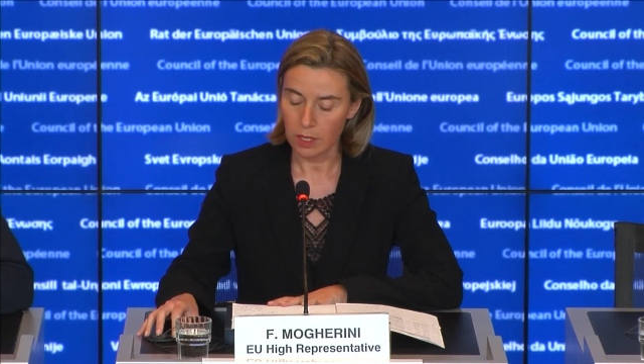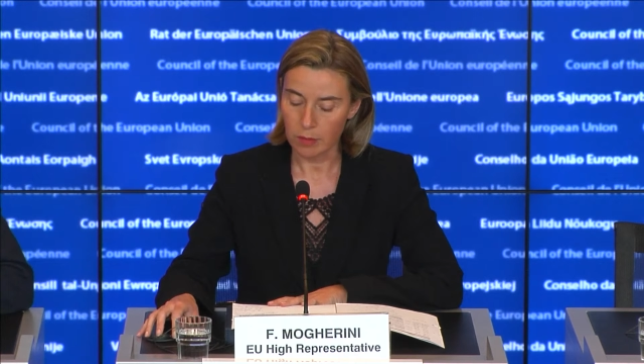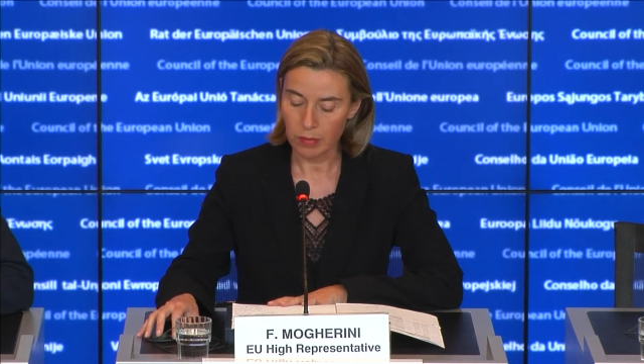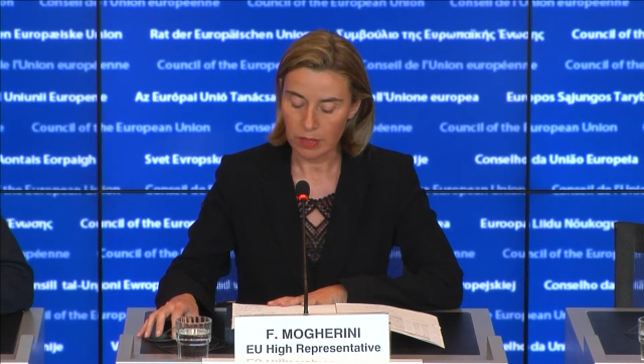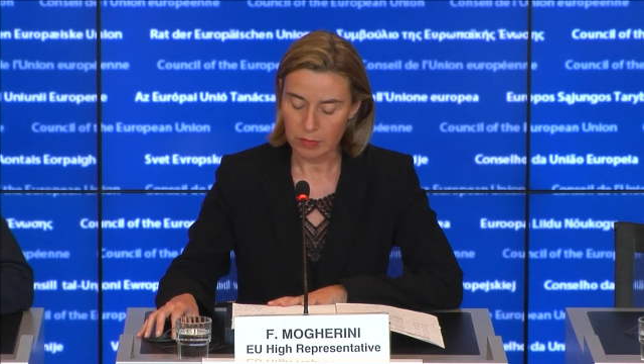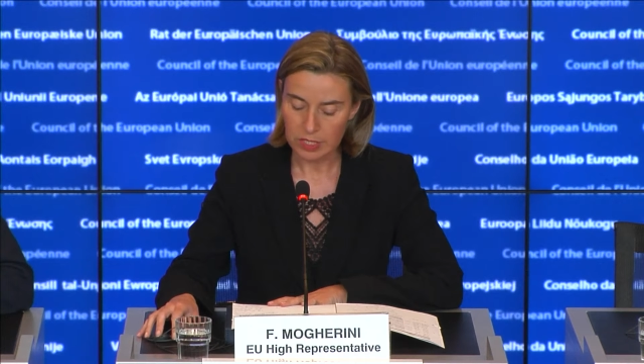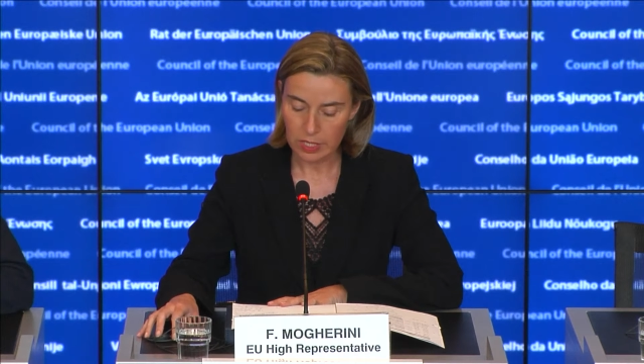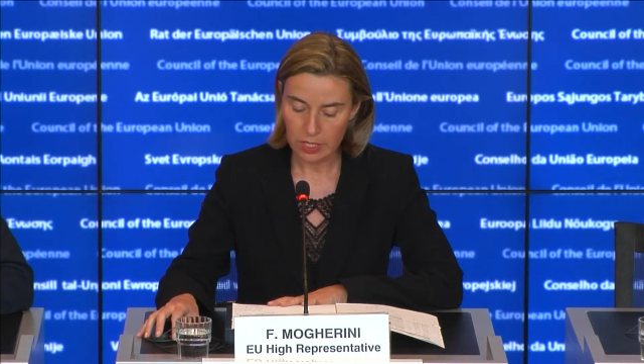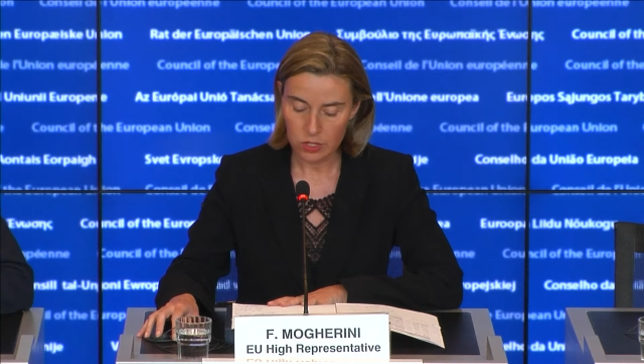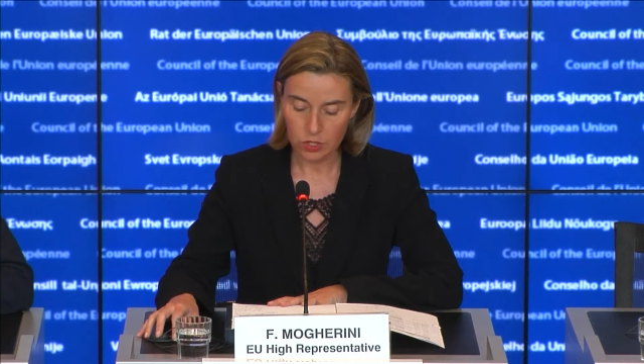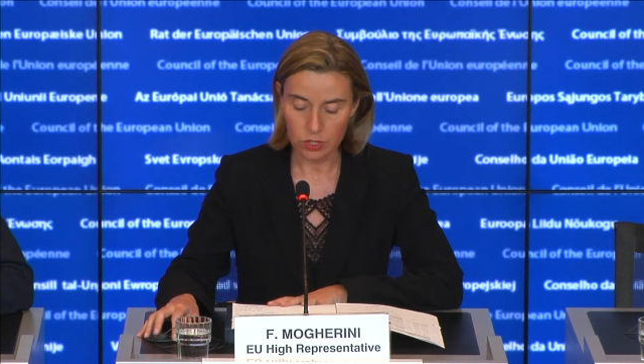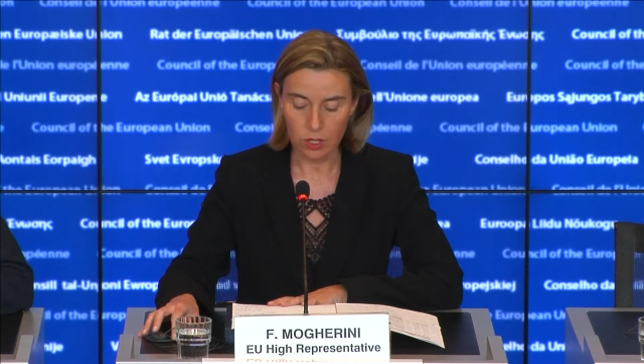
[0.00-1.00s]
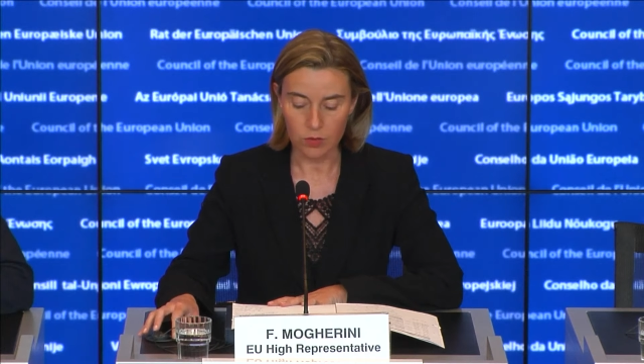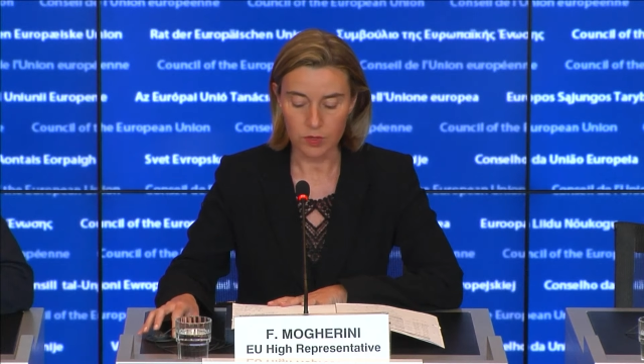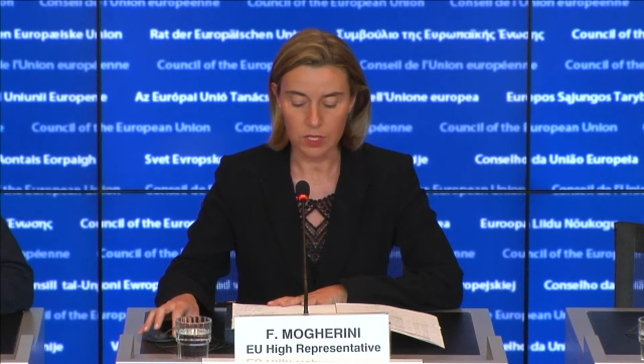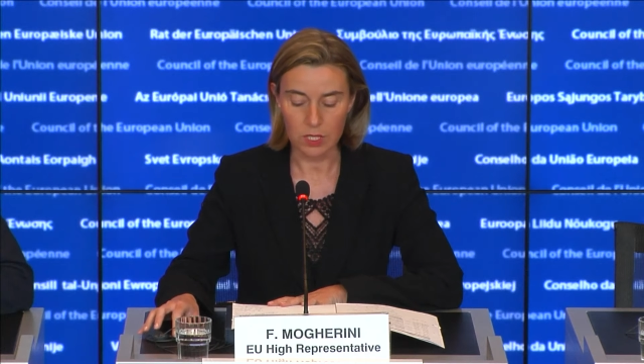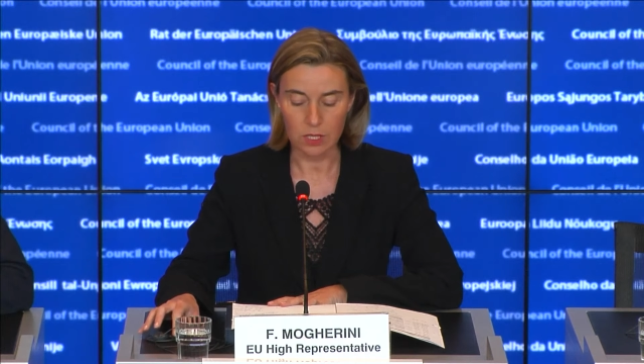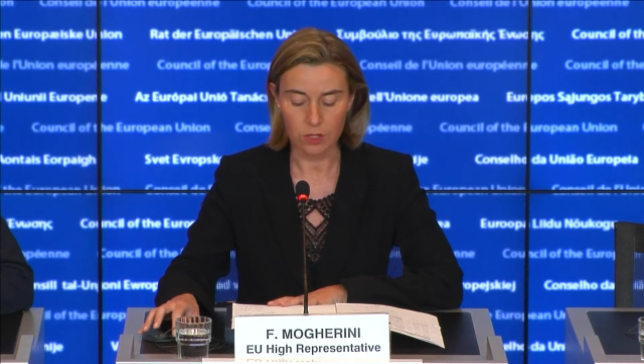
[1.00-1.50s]
implementation of
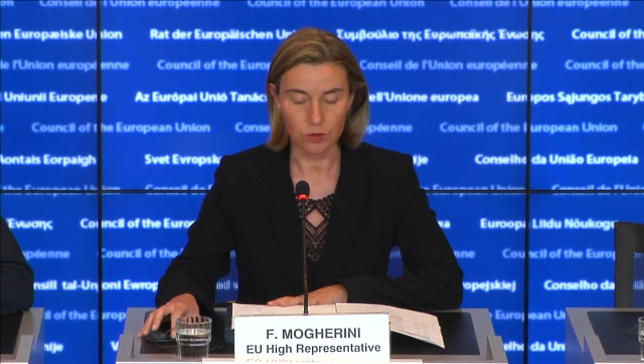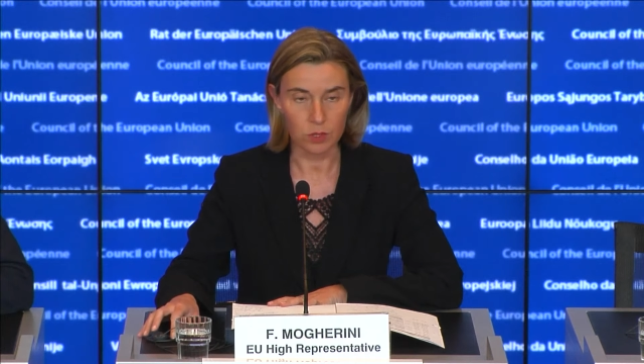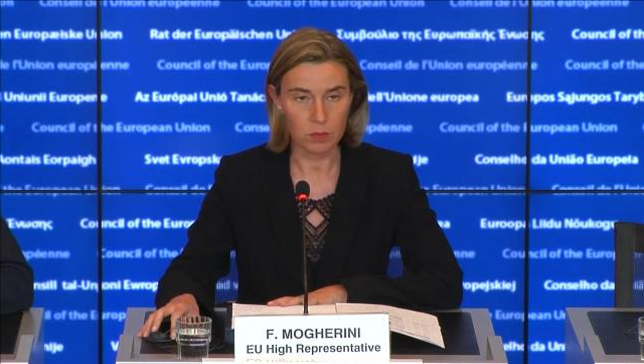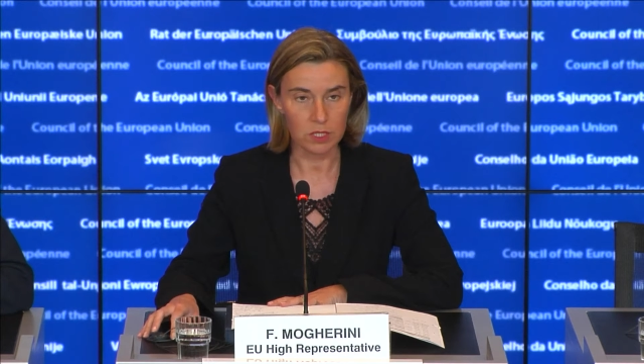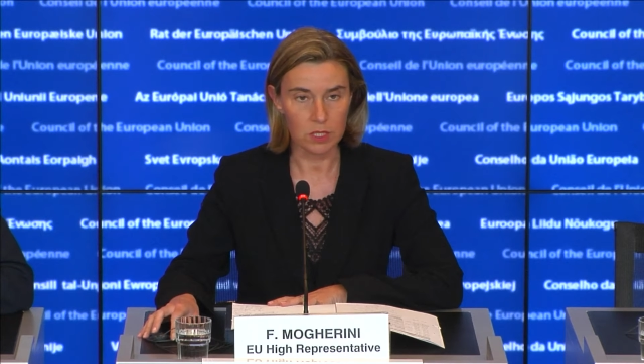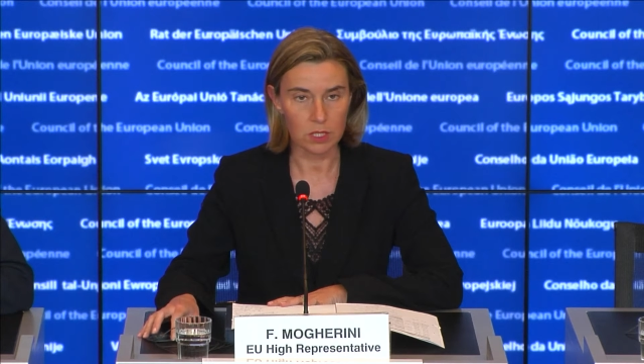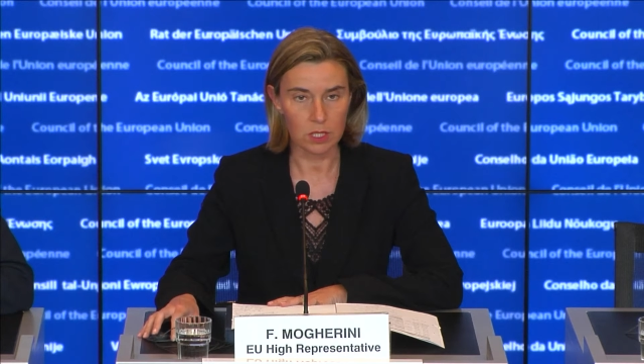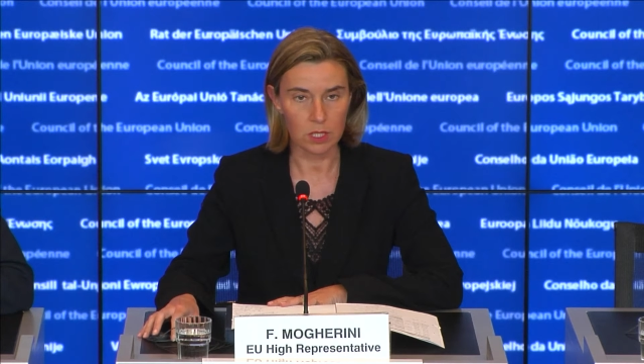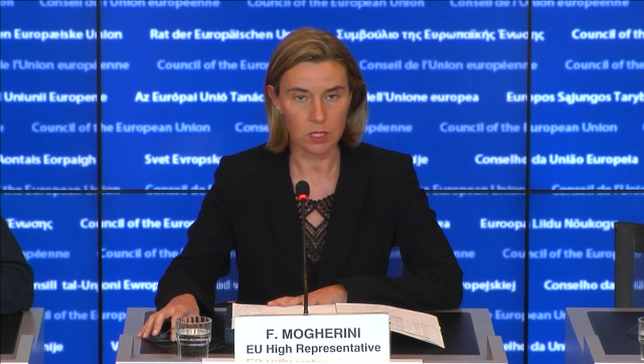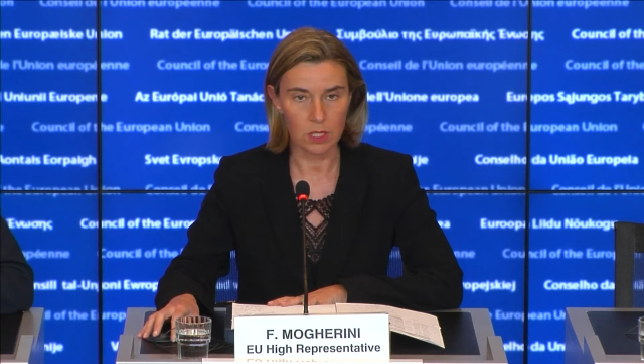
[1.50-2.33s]
the agreement